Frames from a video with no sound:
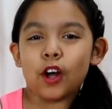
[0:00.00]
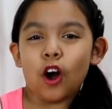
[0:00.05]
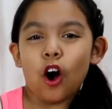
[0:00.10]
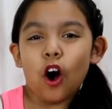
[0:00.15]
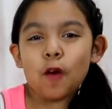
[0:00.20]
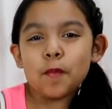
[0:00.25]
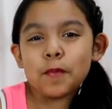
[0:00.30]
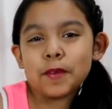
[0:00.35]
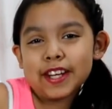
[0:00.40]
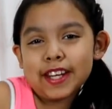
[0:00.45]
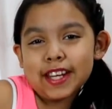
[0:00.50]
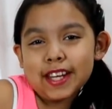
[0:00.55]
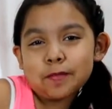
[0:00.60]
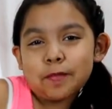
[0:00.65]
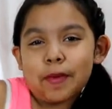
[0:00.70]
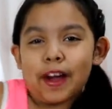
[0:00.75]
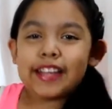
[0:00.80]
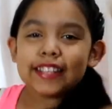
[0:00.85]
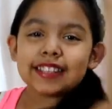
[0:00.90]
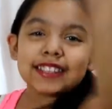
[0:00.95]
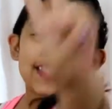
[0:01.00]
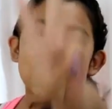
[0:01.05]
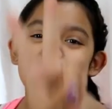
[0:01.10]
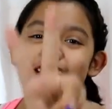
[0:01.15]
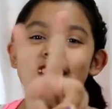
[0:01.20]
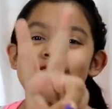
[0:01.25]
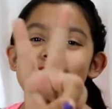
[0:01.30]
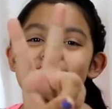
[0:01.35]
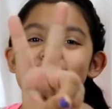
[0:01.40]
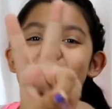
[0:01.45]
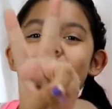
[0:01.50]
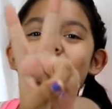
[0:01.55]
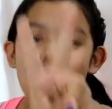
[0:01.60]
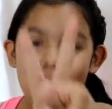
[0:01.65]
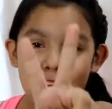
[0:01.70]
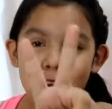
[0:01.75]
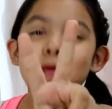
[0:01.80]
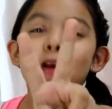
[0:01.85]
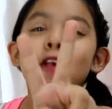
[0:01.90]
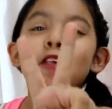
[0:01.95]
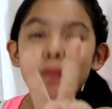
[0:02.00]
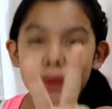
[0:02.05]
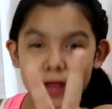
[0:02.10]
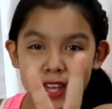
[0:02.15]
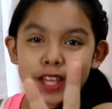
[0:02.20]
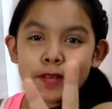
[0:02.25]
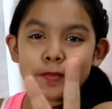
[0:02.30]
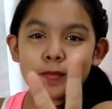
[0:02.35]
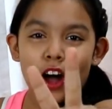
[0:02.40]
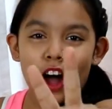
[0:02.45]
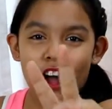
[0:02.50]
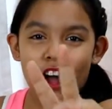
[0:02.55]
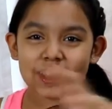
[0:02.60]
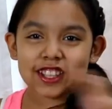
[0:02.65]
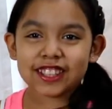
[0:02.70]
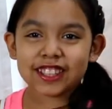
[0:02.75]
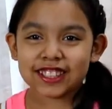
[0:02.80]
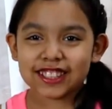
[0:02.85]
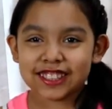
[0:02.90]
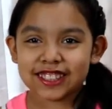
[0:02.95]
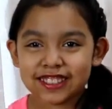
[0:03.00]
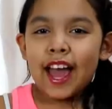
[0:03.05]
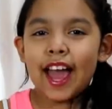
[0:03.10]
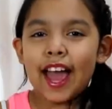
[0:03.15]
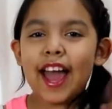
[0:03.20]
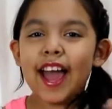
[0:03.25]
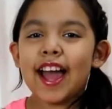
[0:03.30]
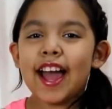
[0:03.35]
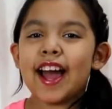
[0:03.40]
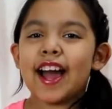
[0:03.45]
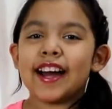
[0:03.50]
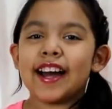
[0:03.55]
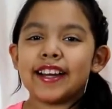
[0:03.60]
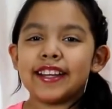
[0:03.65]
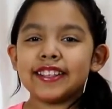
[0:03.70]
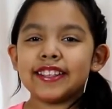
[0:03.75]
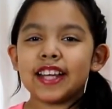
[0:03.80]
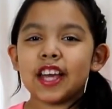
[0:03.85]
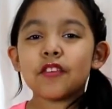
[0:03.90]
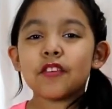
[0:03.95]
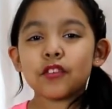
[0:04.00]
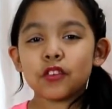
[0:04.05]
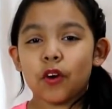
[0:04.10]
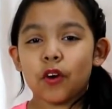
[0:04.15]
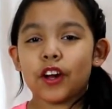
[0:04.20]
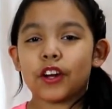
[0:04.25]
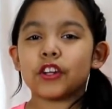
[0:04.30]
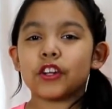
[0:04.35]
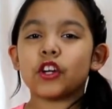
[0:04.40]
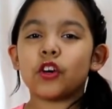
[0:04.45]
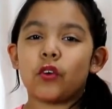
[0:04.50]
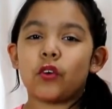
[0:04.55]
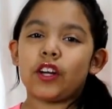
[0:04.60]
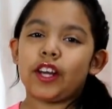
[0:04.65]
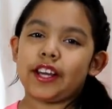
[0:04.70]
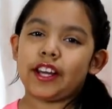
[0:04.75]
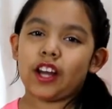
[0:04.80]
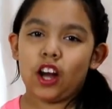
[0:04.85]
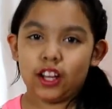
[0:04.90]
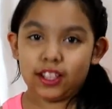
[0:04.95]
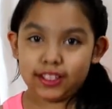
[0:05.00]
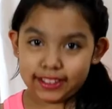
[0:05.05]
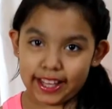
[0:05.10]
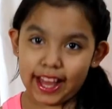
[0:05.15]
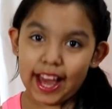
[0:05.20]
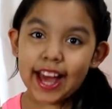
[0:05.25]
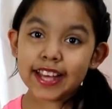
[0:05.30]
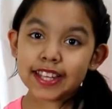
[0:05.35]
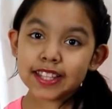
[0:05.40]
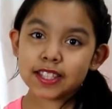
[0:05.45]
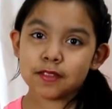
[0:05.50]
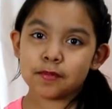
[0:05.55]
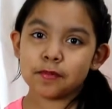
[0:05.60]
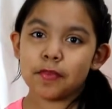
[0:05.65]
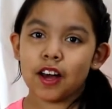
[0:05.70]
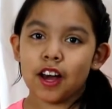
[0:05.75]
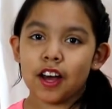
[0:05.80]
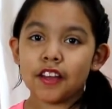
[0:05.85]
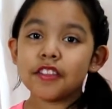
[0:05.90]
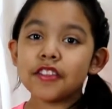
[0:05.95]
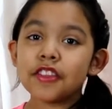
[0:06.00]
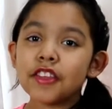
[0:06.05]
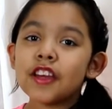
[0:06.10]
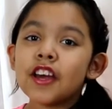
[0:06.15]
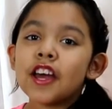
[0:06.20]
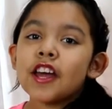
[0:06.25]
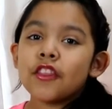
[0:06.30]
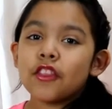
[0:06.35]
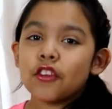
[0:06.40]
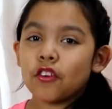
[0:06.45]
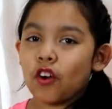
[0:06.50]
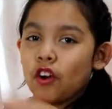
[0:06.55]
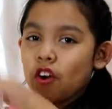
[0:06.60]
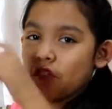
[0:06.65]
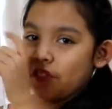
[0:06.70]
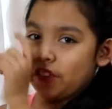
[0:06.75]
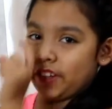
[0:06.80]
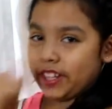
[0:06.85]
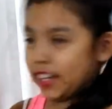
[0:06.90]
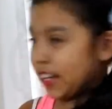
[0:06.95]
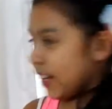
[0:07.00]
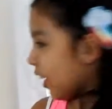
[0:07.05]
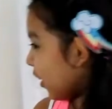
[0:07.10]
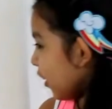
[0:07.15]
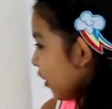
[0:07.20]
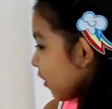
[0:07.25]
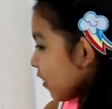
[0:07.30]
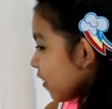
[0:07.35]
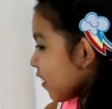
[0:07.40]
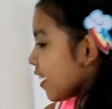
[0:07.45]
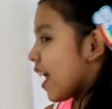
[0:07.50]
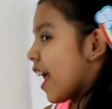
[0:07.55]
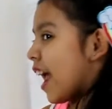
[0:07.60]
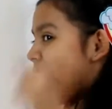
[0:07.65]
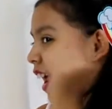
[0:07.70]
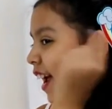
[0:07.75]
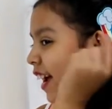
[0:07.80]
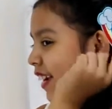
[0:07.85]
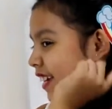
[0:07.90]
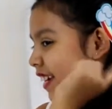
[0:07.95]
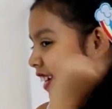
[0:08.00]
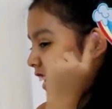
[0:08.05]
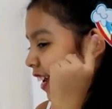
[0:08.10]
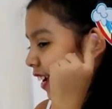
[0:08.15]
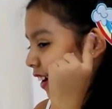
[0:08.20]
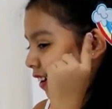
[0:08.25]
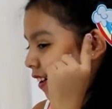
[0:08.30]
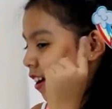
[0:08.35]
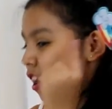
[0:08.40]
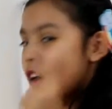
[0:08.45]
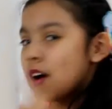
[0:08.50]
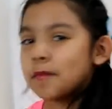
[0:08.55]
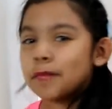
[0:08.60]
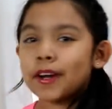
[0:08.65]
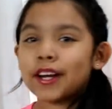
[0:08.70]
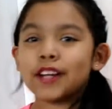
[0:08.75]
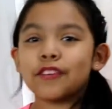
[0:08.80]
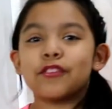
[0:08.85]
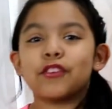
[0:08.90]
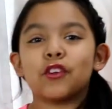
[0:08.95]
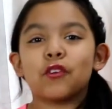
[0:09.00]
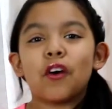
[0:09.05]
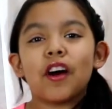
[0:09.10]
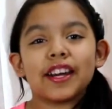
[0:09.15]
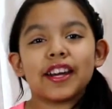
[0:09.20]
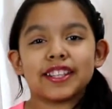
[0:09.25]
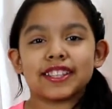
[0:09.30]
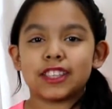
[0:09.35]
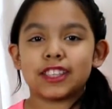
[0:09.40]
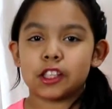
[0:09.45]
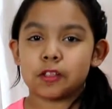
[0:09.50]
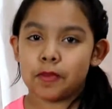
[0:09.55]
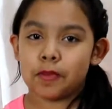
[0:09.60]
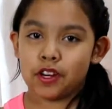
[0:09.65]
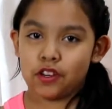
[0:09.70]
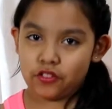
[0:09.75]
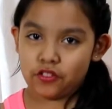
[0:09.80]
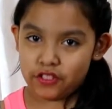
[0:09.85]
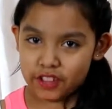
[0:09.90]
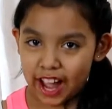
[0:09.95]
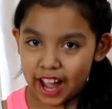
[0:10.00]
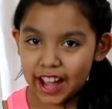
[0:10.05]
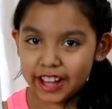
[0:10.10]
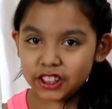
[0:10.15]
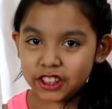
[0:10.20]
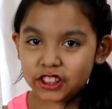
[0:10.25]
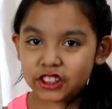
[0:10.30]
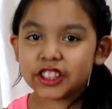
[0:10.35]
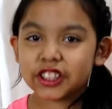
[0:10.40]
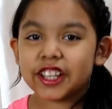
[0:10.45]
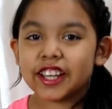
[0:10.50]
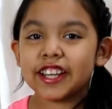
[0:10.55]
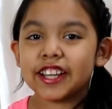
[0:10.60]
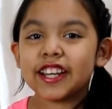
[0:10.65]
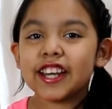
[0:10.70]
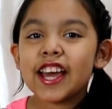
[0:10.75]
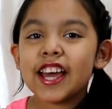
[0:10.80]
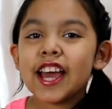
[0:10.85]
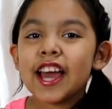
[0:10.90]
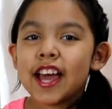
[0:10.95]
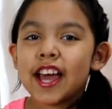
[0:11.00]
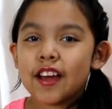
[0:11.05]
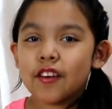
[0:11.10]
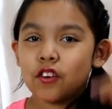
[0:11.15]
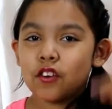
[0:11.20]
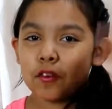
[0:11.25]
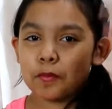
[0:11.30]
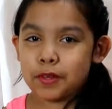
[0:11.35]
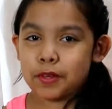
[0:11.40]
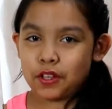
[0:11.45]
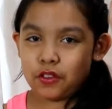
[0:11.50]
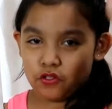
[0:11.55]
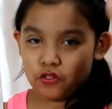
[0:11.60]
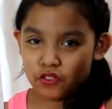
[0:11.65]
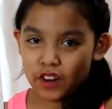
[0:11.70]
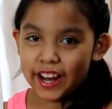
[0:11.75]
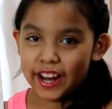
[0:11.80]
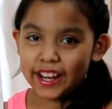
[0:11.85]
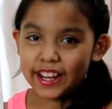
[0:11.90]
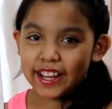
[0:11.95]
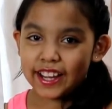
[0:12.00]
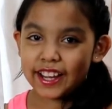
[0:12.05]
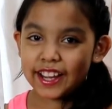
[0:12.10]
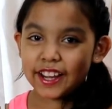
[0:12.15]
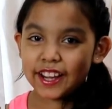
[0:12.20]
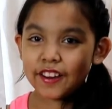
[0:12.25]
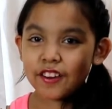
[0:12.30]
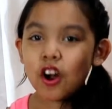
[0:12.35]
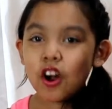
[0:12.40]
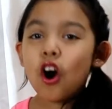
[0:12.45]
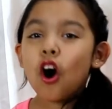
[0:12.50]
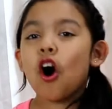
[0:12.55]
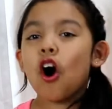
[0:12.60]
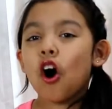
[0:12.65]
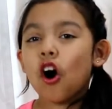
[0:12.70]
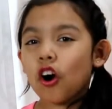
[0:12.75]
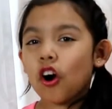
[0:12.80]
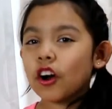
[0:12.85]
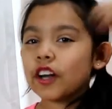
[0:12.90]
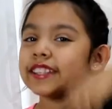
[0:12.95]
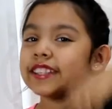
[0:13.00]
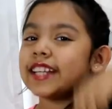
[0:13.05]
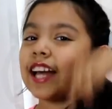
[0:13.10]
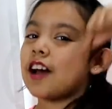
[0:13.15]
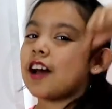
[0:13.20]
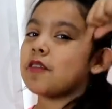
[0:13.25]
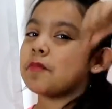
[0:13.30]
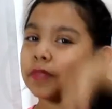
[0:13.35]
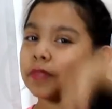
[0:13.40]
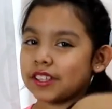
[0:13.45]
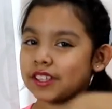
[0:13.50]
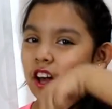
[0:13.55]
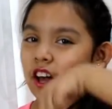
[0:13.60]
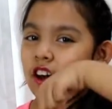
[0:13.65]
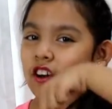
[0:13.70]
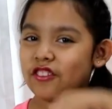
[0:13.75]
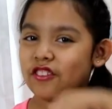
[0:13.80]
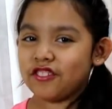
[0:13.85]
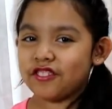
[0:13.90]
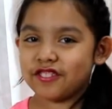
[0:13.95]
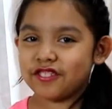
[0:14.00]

opening my second MLP box. And if you want to know what I got last month, they're over here and here. But if you want to see my reaction, it will be right here or down below.